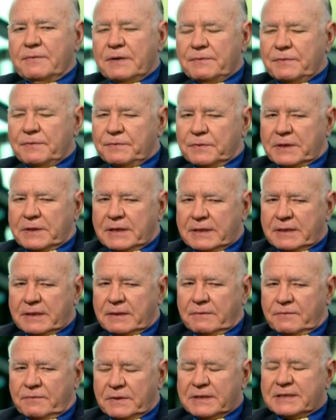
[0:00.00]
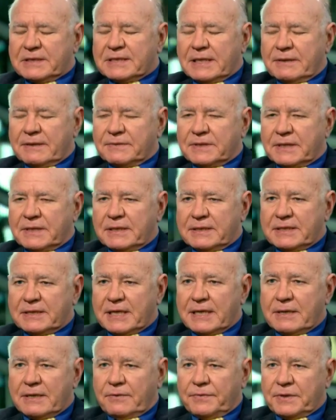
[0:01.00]
when we were at
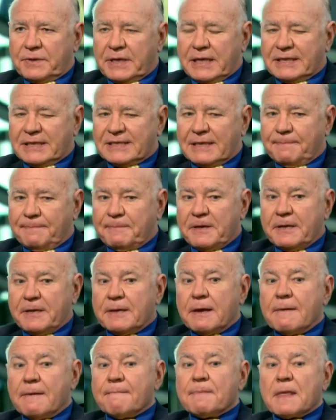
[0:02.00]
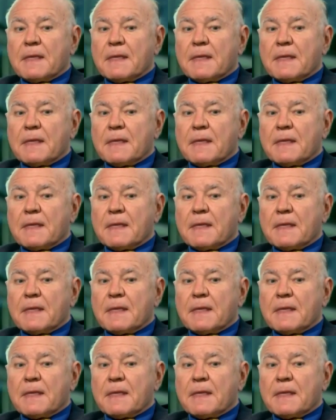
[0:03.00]
1,010 on the S&P,